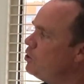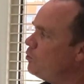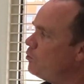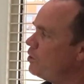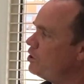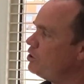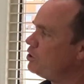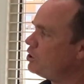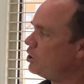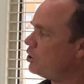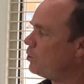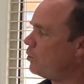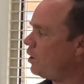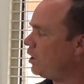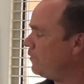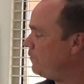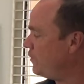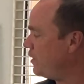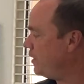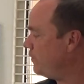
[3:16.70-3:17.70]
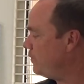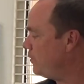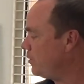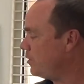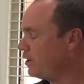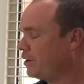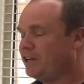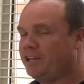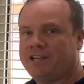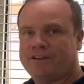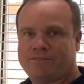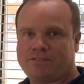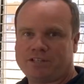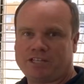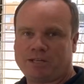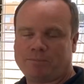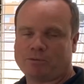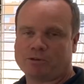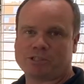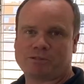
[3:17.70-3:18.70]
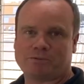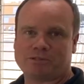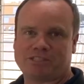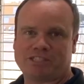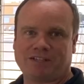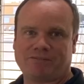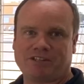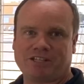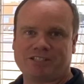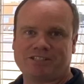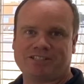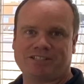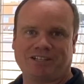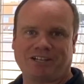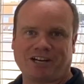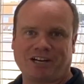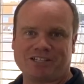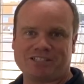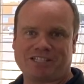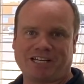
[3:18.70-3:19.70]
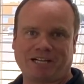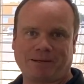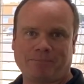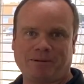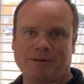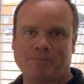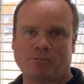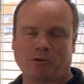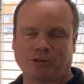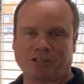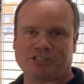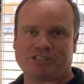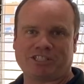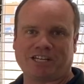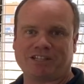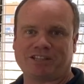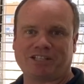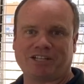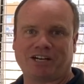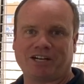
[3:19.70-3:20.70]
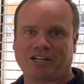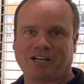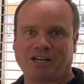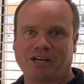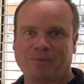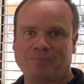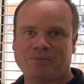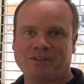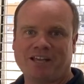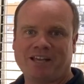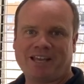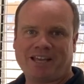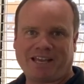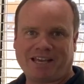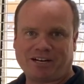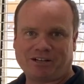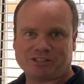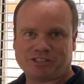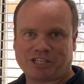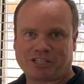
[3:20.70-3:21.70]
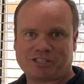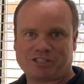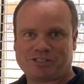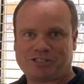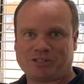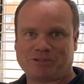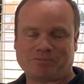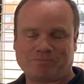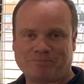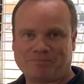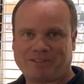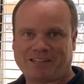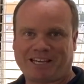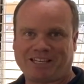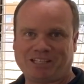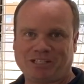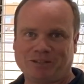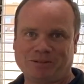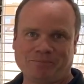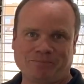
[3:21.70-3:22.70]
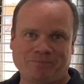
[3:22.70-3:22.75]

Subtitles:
what you can qualify for. If you need more specifics, contact me, mortgageseth.com, and I'll talk to you soon. Thank you.